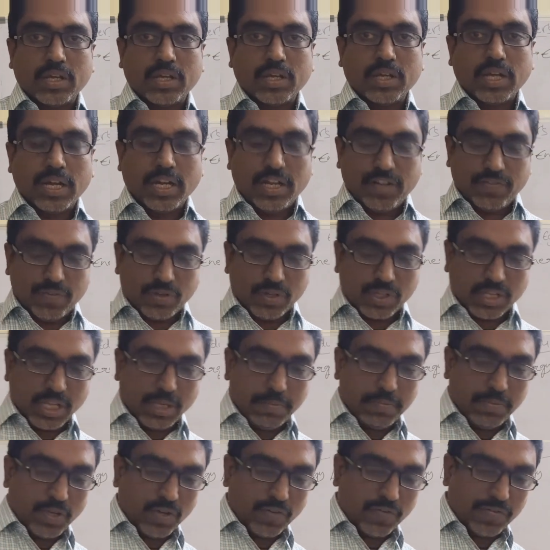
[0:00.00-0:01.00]
and if you
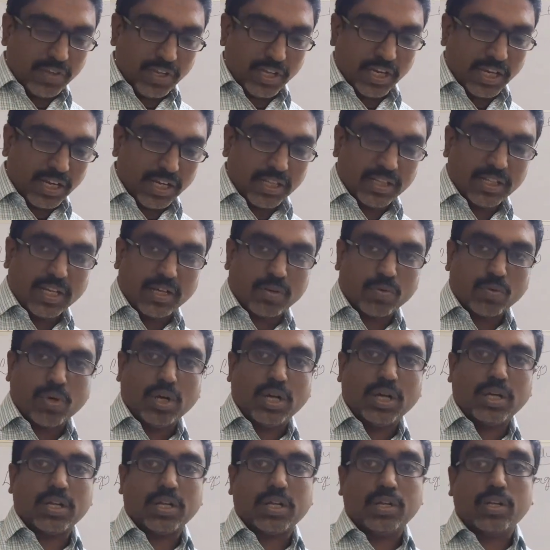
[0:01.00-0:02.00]
keep your finger in that
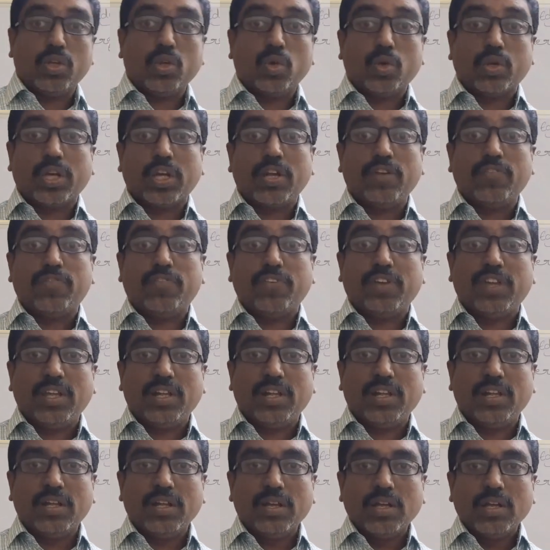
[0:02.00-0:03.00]
water, you can
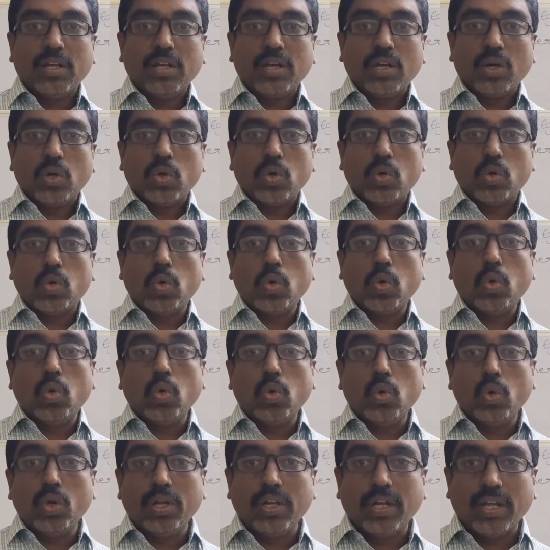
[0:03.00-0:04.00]
feel
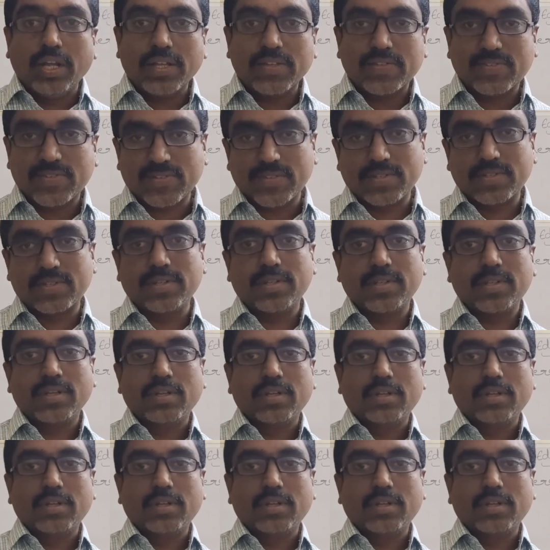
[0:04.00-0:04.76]
coolness.